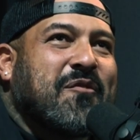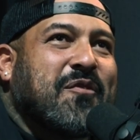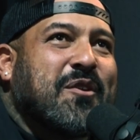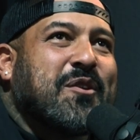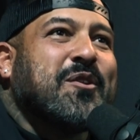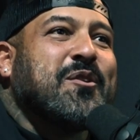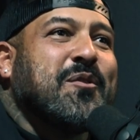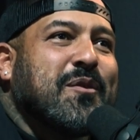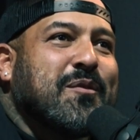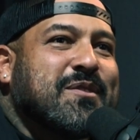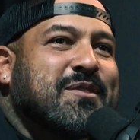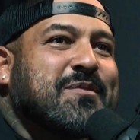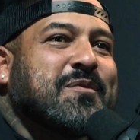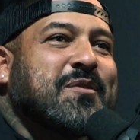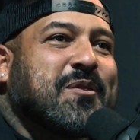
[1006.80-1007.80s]
For you, it
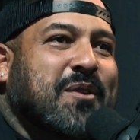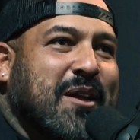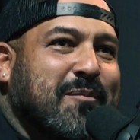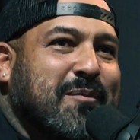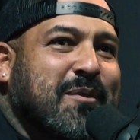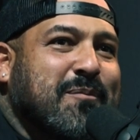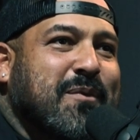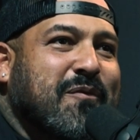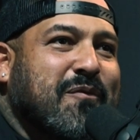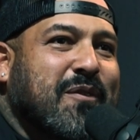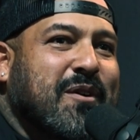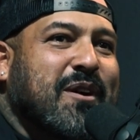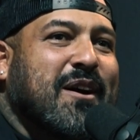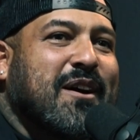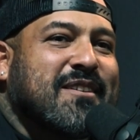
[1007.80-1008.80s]
was incredible, but
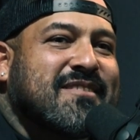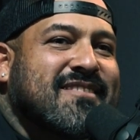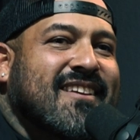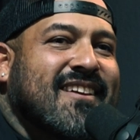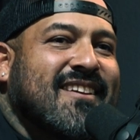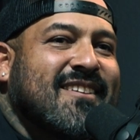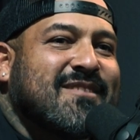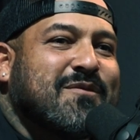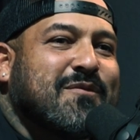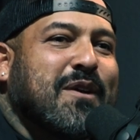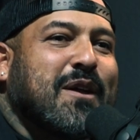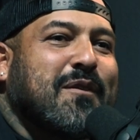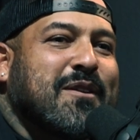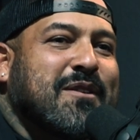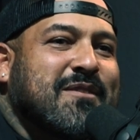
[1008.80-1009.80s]
for us as
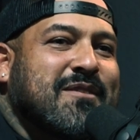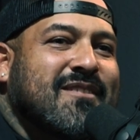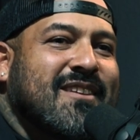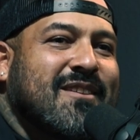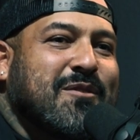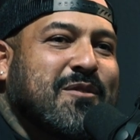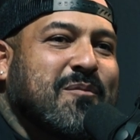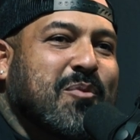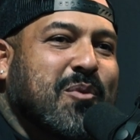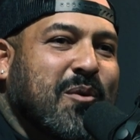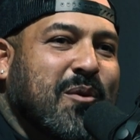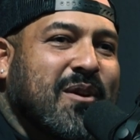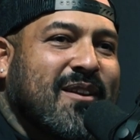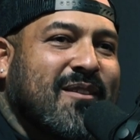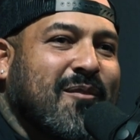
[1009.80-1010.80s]
veterans, either
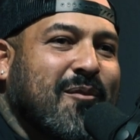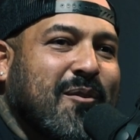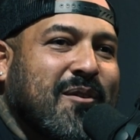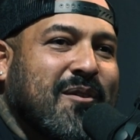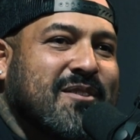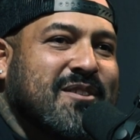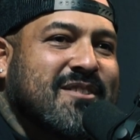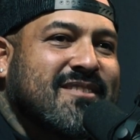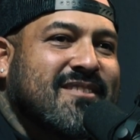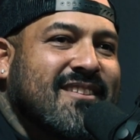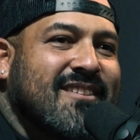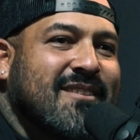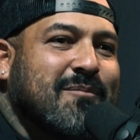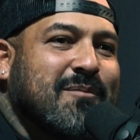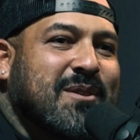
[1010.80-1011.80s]
deployed or just
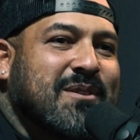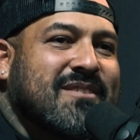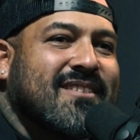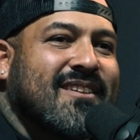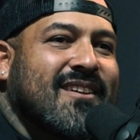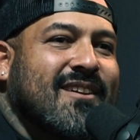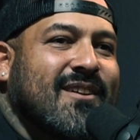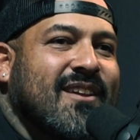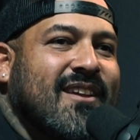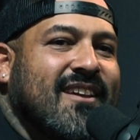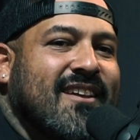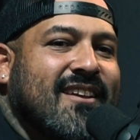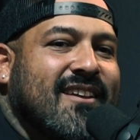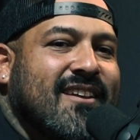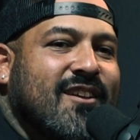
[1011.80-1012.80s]
in the military
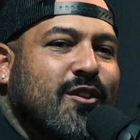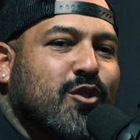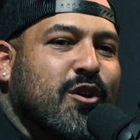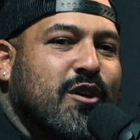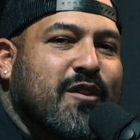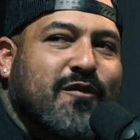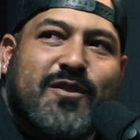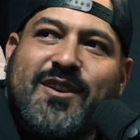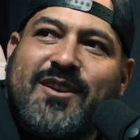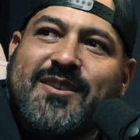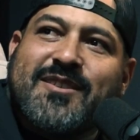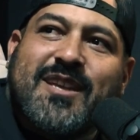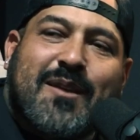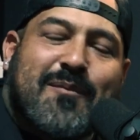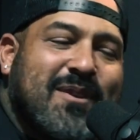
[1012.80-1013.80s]
looking for
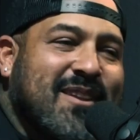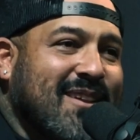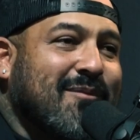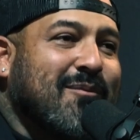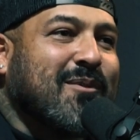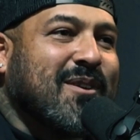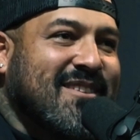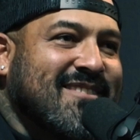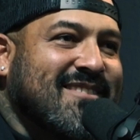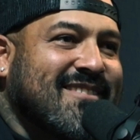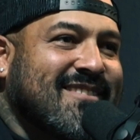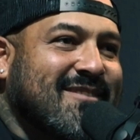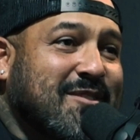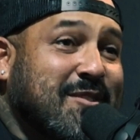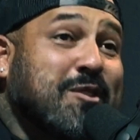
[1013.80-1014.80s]
entertainment, it was
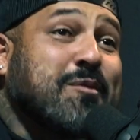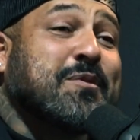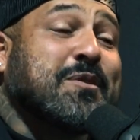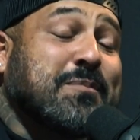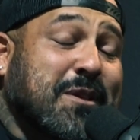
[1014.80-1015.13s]
super